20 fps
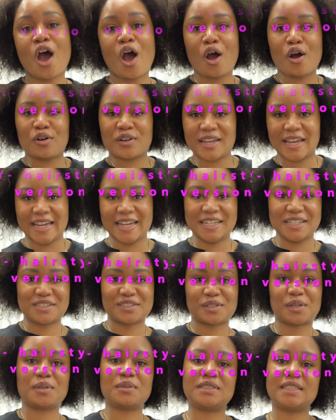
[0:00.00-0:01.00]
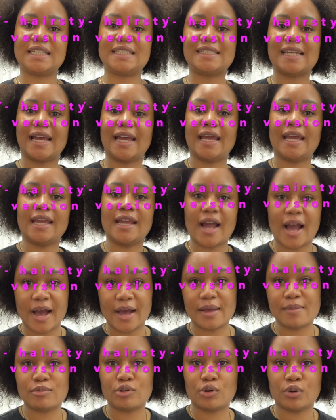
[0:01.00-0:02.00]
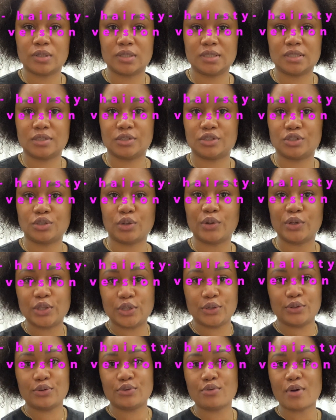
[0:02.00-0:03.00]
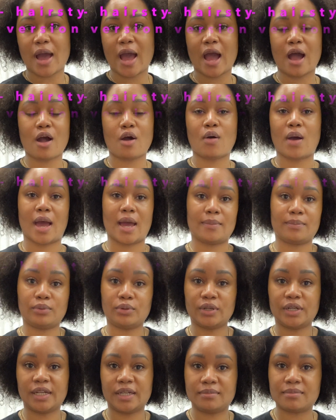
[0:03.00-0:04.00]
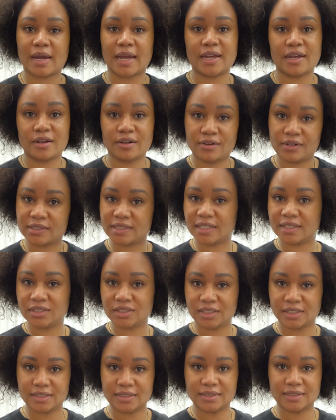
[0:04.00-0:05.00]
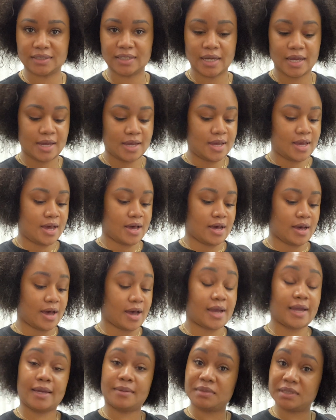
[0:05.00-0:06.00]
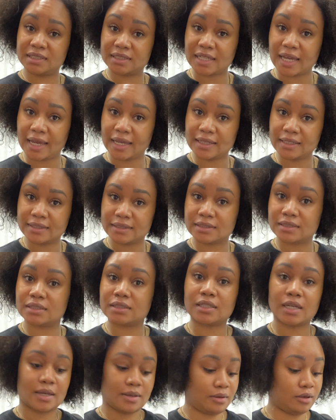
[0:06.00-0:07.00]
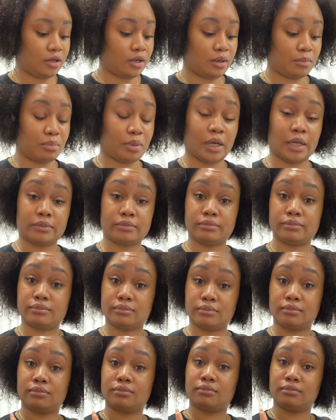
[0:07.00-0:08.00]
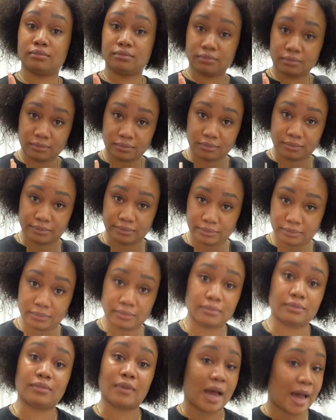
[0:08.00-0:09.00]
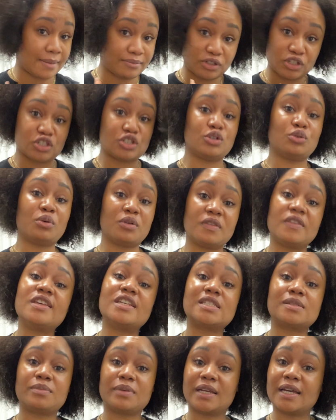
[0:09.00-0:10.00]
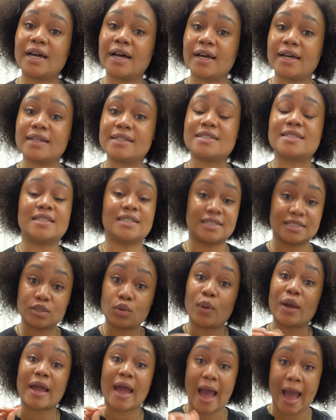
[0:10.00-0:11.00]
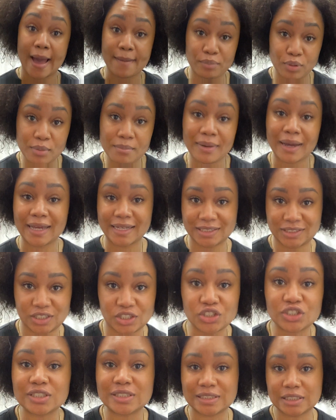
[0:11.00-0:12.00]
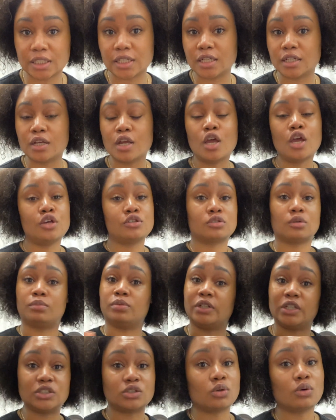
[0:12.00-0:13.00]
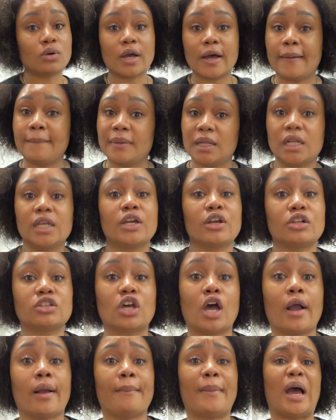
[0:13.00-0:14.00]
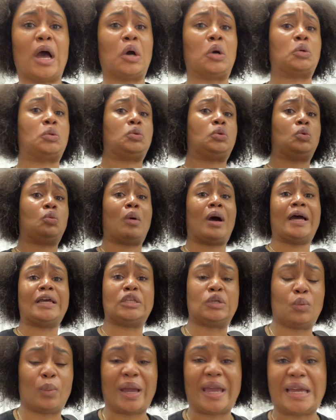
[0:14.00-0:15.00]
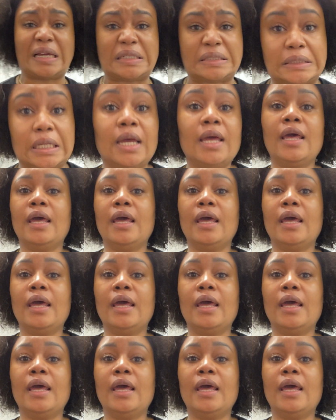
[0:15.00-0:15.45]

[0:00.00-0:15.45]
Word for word: Okay, so today I'm going to show you how I put in my hair extensions. I am a stylist, but I'm just doing this because this is the way I put my extensions in. So please don't come in here talking about, oh, why you ain't,